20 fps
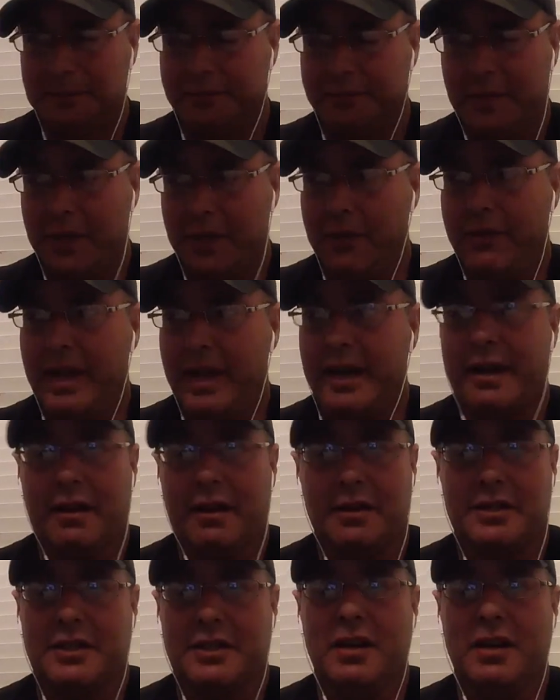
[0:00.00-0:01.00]
you know, that kind
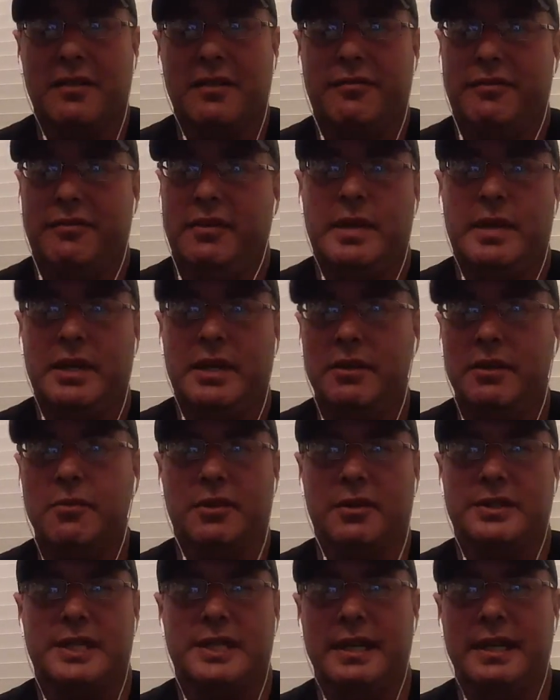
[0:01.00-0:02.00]
of stuff. I mean, you
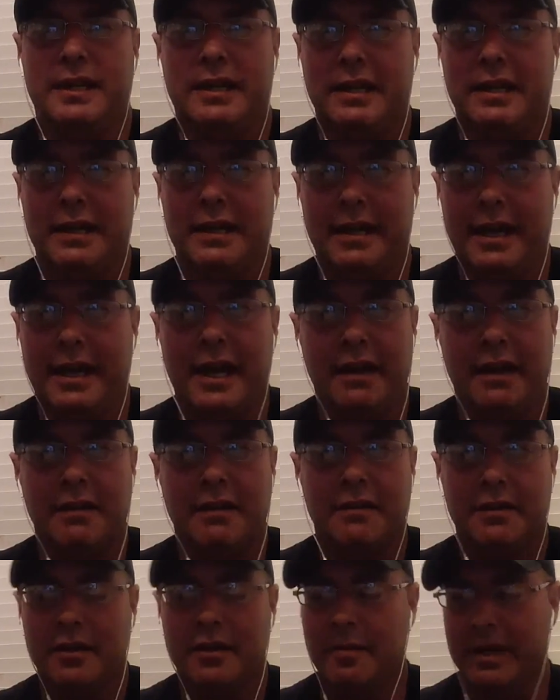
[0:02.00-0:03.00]
weren't seeing any of that.
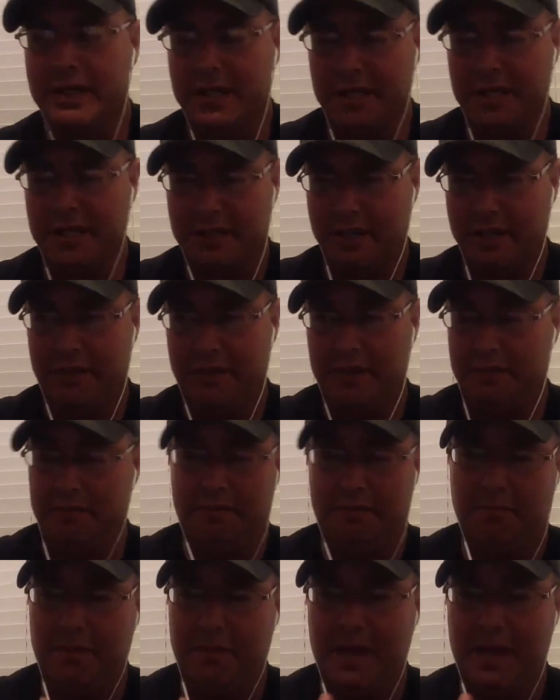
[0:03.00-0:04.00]
You might see stuff that
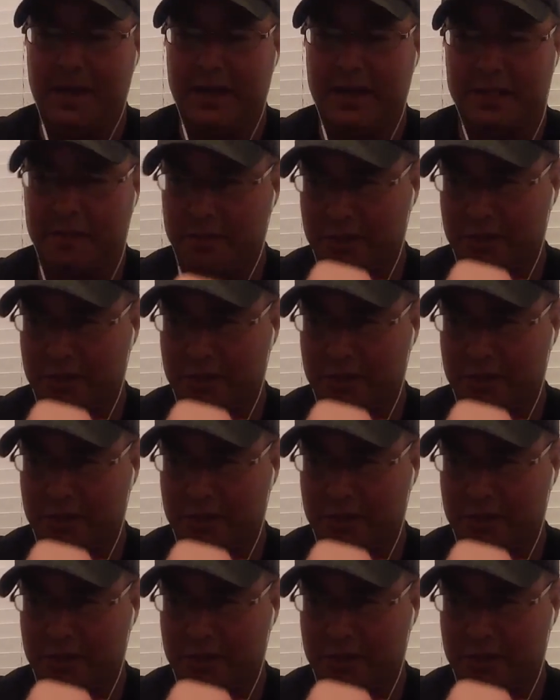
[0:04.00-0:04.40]
maybe has some